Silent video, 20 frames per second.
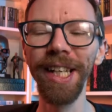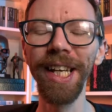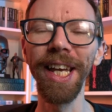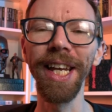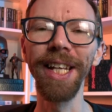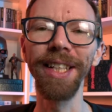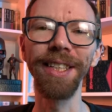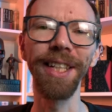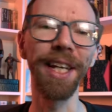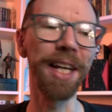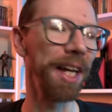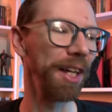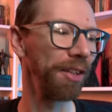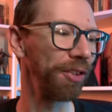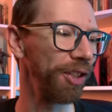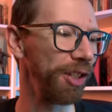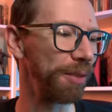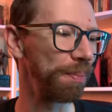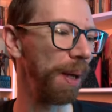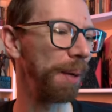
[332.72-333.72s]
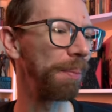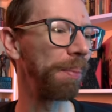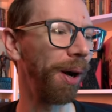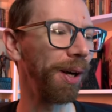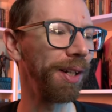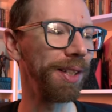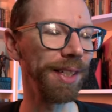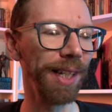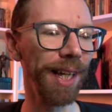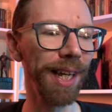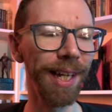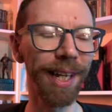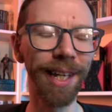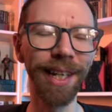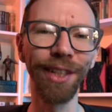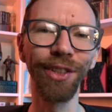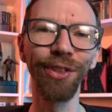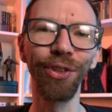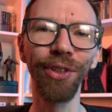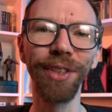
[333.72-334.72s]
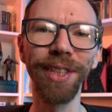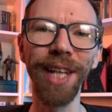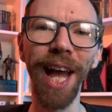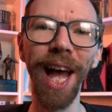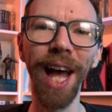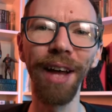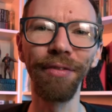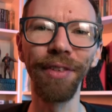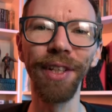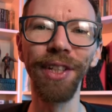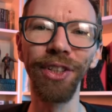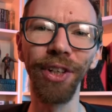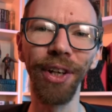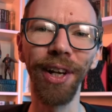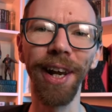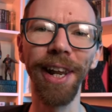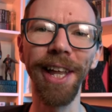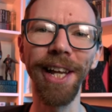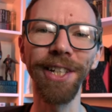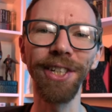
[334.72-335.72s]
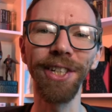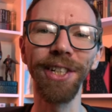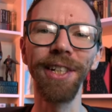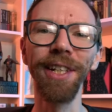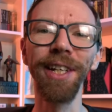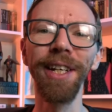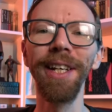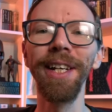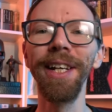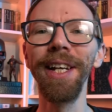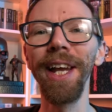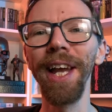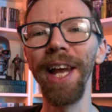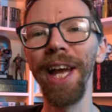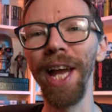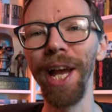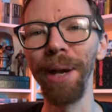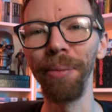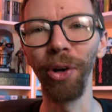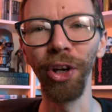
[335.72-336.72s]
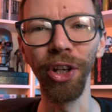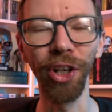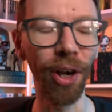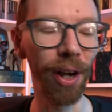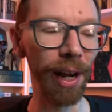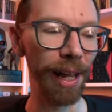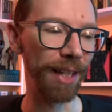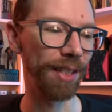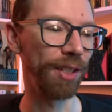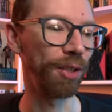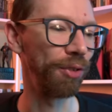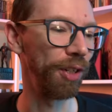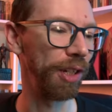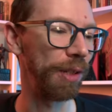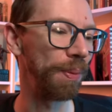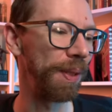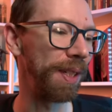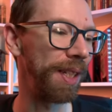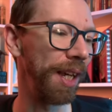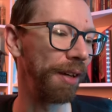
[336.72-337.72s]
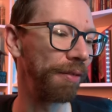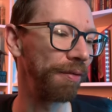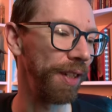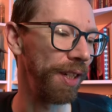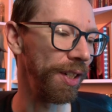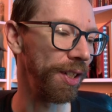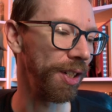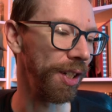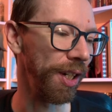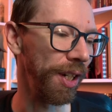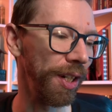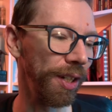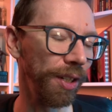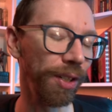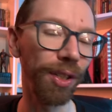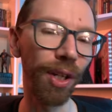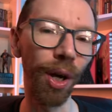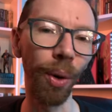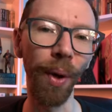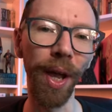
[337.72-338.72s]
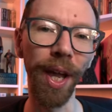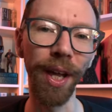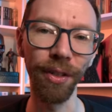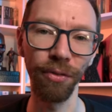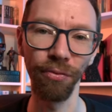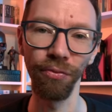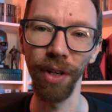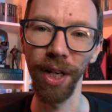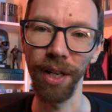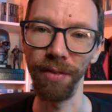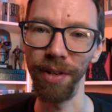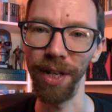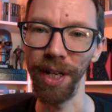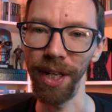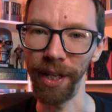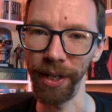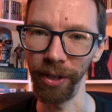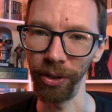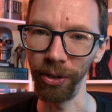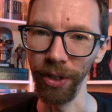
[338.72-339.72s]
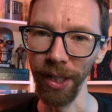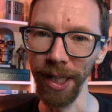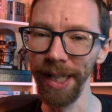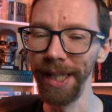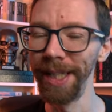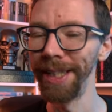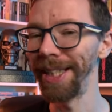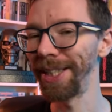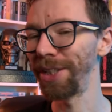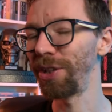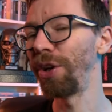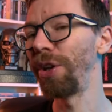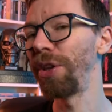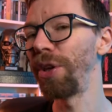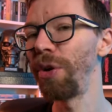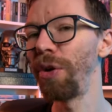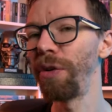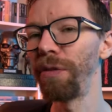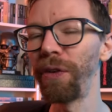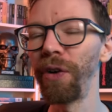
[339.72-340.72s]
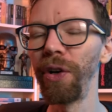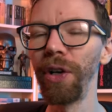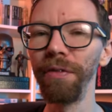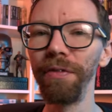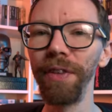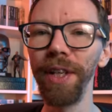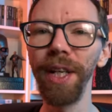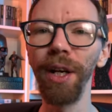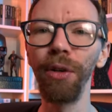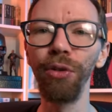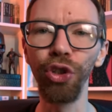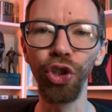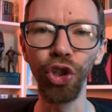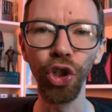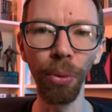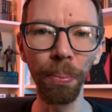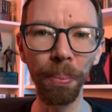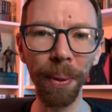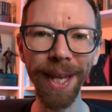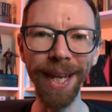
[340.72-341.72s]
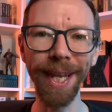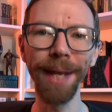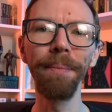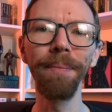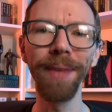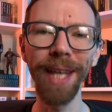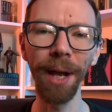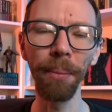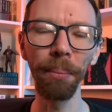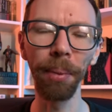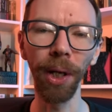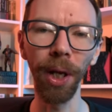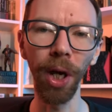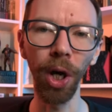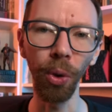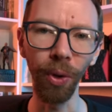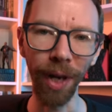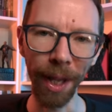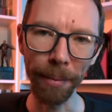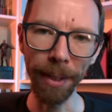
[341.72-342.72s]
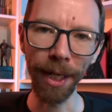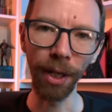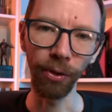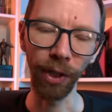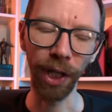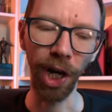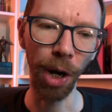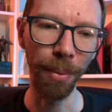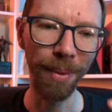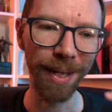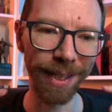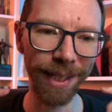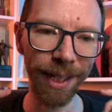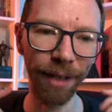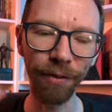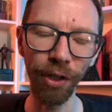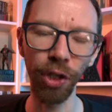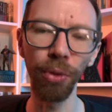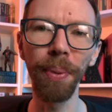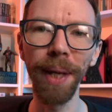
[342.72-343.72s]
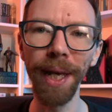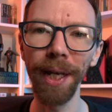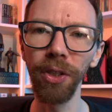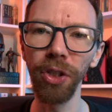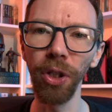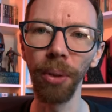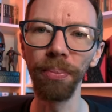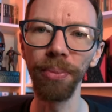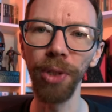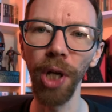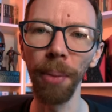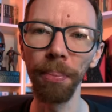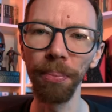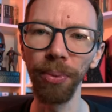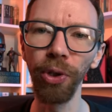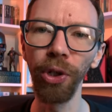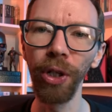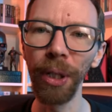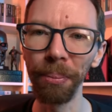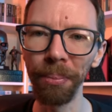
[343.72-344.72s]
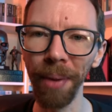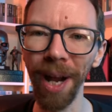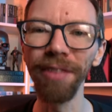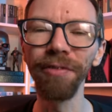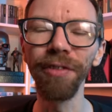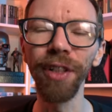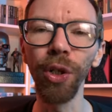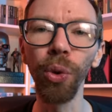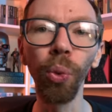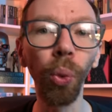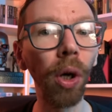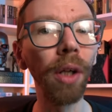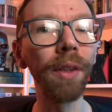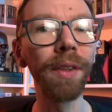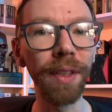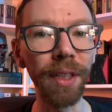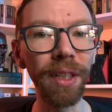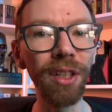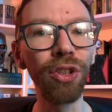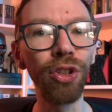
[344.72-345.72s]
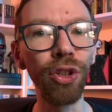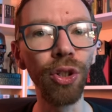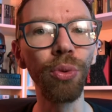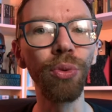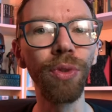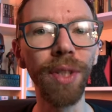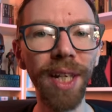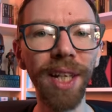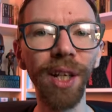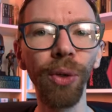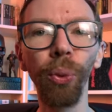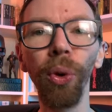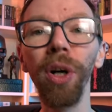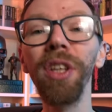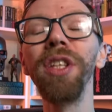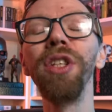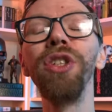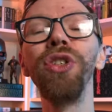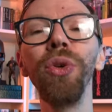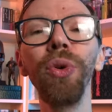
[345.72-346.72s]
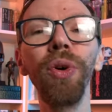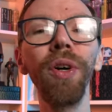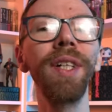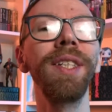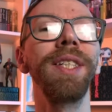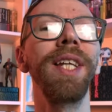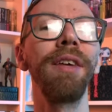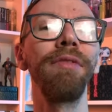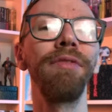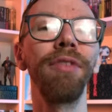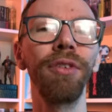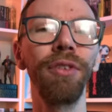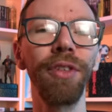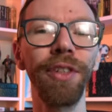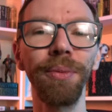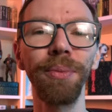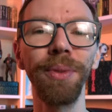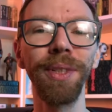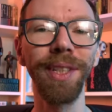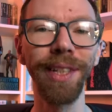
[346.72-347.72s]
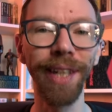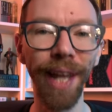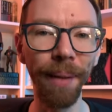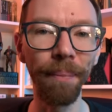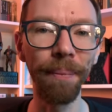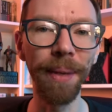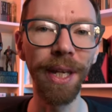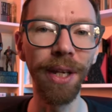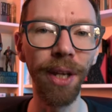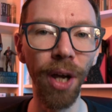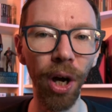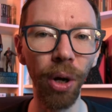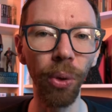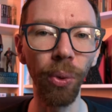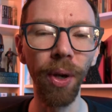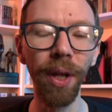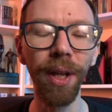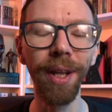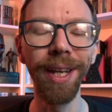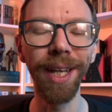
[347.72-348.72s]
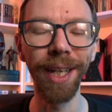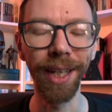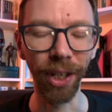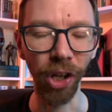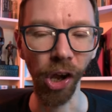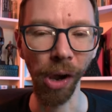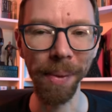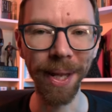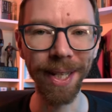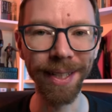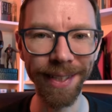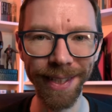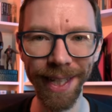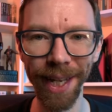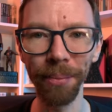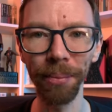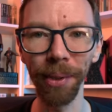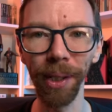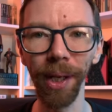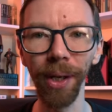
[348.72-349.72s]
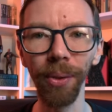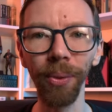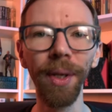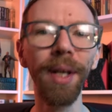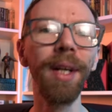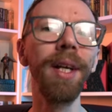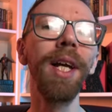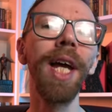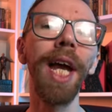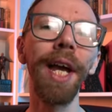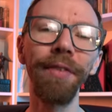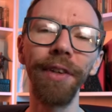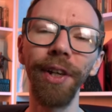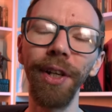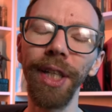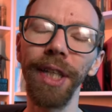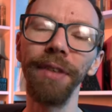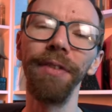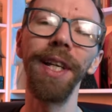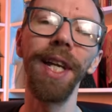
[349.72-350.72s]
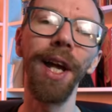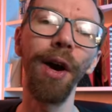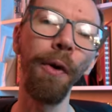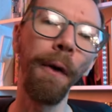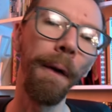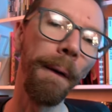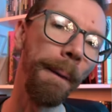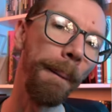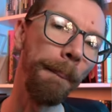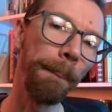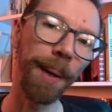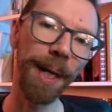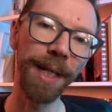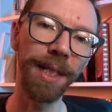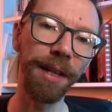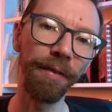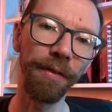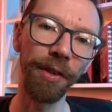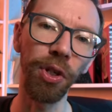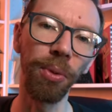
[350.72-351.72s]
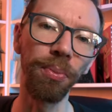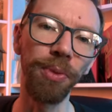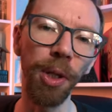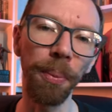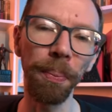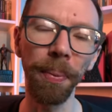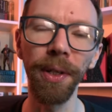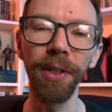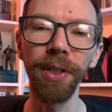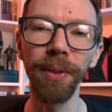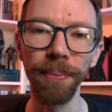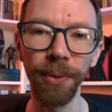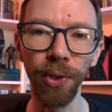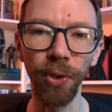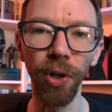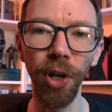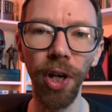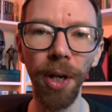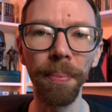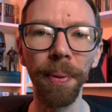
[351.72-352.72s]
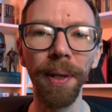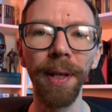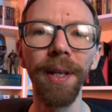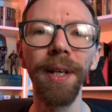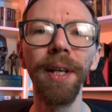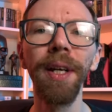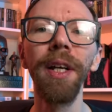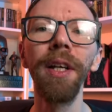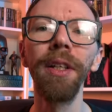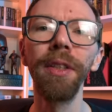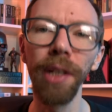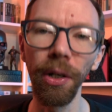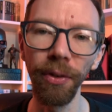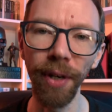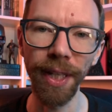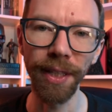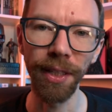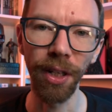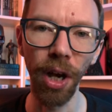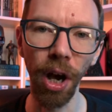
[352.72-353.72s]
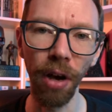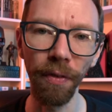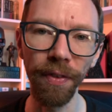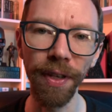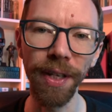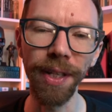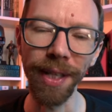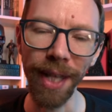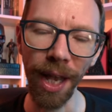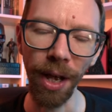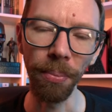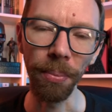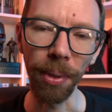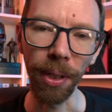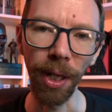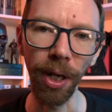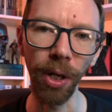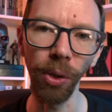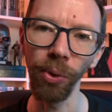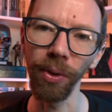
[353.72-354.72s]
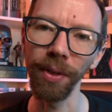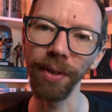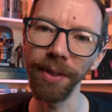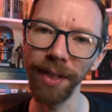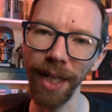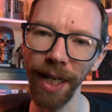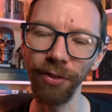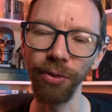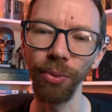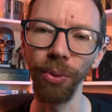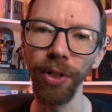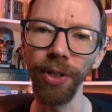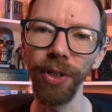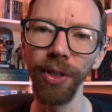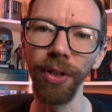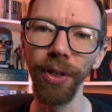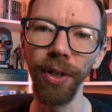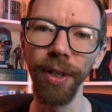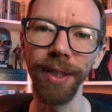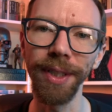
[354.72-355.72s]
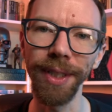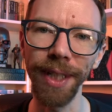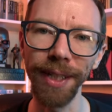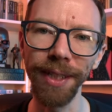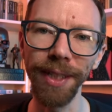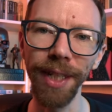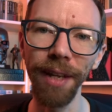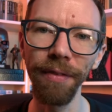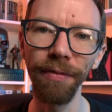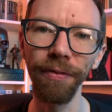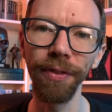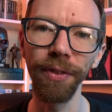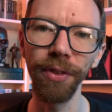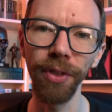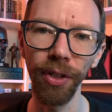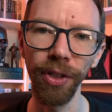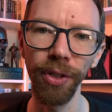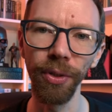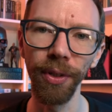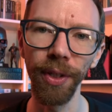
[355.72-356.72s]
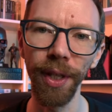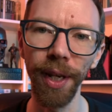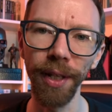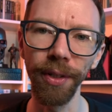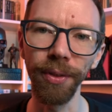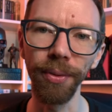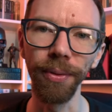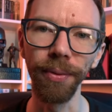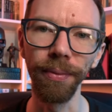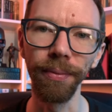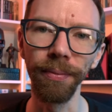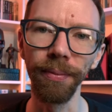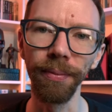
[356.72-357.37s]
It's a nice big box set and it's good to have in your collection. I got it as a Christmas gift this year, so it's really, really cool. That's going to do it for the video. Jump in down below. Let me know in the comments, have you picked up Top Gun Maverick? What did you think? What did you guys get for Christmas? Let me know in the comments down below. If you liked the video, please give it a thumbs up, subscribe, donate to Ko-fi down below. Thanks for watching, guys. Stay safe. Talk to you on the next one.